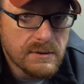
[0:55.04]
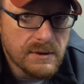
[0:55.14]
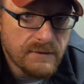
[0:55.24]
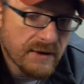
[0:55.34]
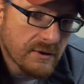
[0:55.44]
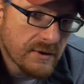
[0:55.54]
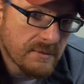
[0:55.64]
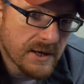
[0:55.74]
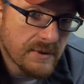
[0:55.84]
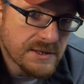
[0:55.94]
If you haven't already,
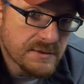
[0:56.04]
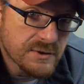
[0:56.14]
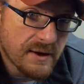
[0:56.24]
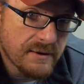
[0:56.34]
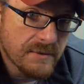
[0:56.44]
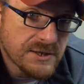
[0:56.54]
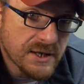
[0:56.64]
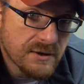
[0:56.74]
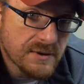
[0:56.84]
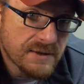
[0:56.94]
by the way, subscribe to my
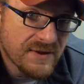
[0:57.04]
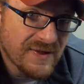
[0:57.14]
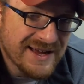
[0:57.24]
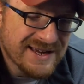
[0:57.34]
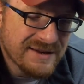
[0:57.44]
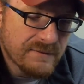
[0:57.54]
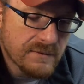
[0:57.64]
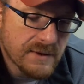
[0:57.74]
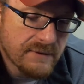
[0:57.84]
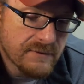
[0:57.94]
channel, leave a like
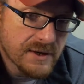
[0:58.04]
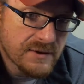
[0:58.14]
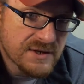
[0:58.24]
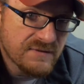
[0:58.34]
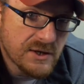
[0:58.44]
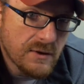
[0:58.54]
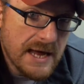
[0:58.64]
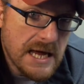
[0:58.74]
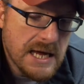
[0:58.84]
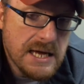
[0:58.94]
after looking at this video,
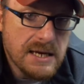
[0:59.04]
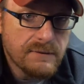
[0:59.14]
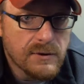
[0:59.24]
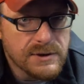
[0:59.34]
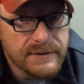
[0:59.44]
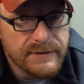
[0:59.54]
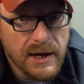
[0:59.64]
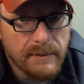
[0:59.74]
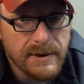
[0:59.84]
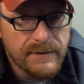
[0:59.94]
and of course, leave a
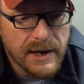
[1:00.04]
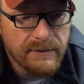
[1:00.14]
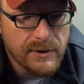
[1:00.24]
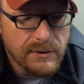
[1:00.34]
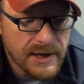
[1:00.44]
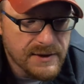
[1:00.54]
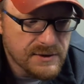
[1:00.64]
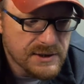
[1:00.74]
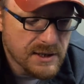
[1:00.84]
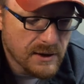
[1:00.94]
comment if you have one. Okay, so
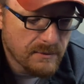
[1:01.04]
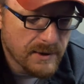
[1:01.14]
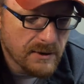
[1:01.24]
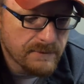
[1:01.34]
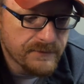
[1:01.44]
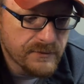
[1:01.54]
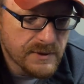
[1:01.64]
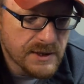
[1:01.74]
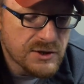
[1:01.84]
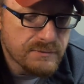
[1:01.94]
let's talk about
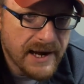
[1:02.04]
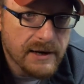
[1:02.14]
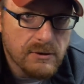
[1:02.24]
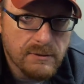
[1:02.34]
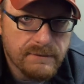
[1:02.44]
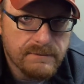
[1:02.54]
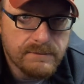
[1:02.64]
each macro.